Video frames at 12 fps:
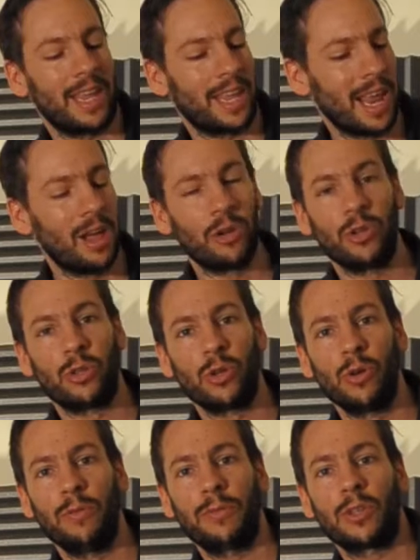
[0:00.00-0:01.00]
Hello
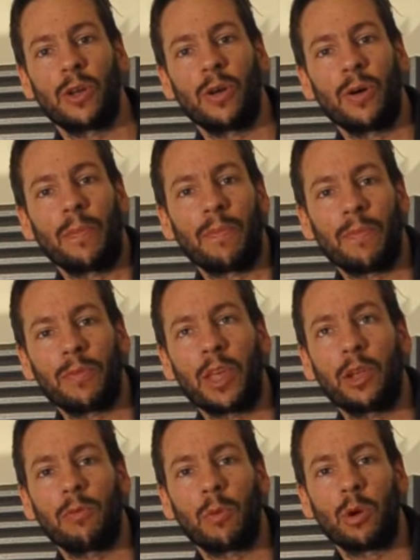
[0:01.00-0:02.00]
YouTube, so
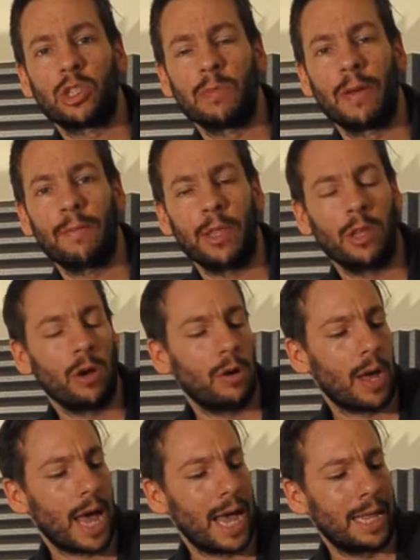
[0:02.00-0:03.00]
thank you for watching my video,
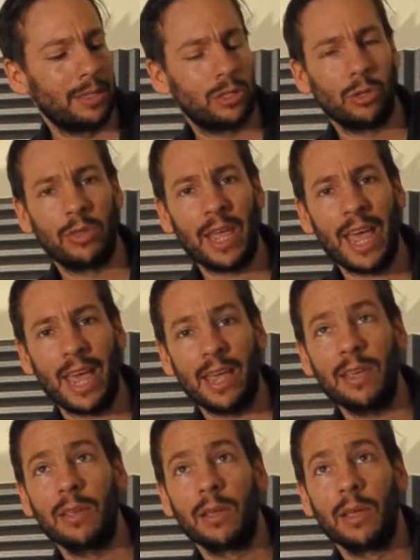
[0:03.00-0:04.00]
and
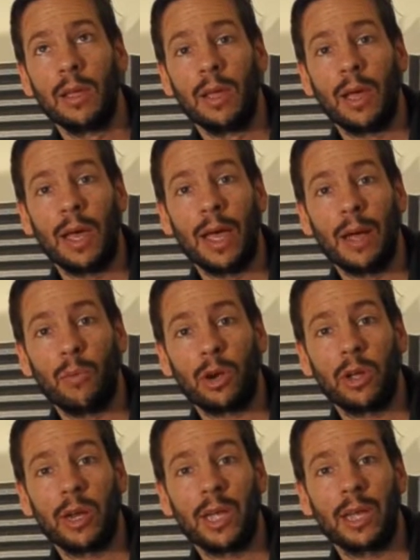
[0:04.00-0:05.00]
today we're
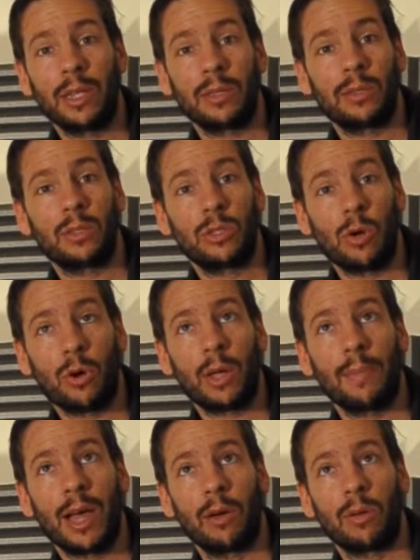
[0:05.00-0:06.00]
gonna talk
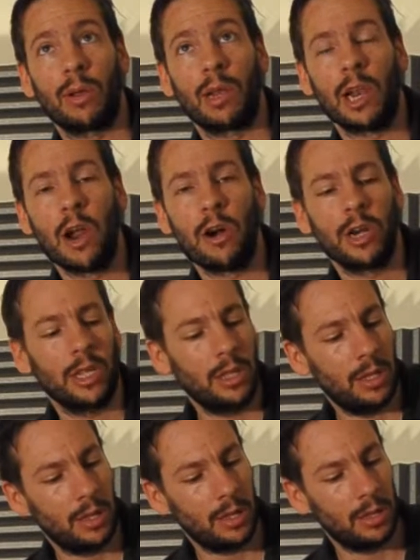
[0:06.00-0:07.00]
about
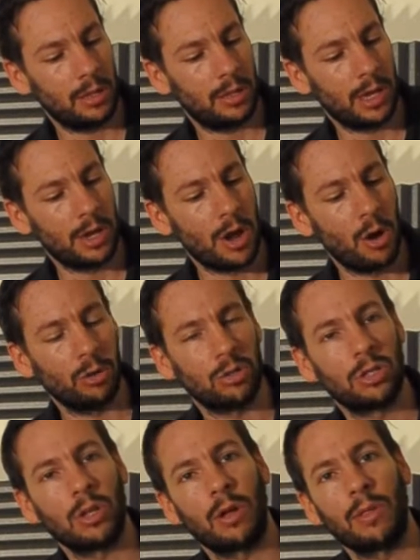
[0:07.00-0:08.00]
learning the
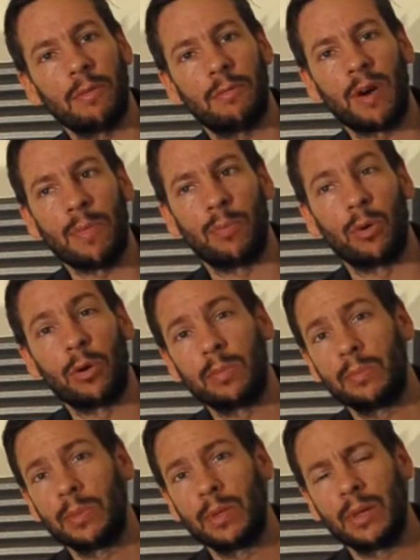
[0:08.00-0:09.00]
notes on the fretboard.
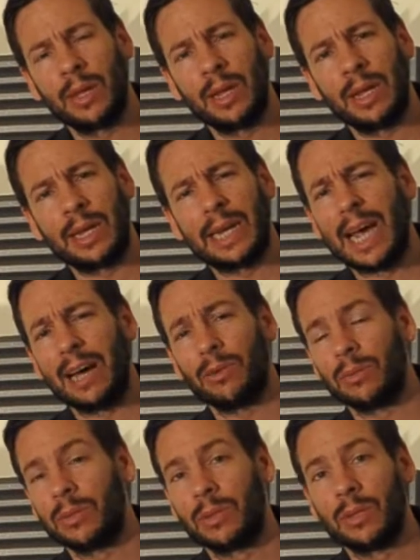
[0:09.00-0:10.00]
Now,